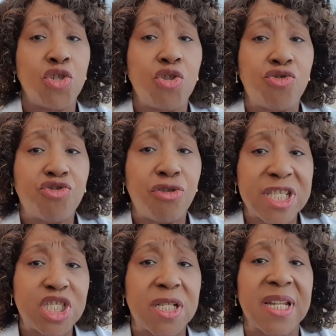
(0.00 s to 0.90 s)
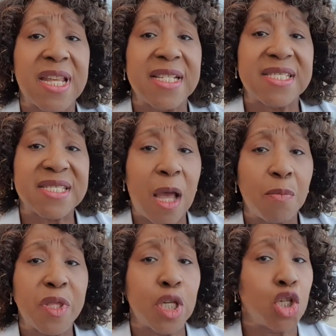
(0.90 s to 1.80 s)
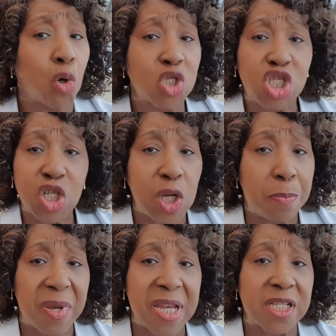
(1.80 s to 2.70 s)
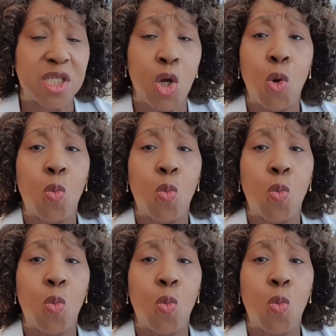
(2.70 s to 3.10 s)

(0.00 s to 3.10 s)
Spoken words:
Nutrition is something your GPs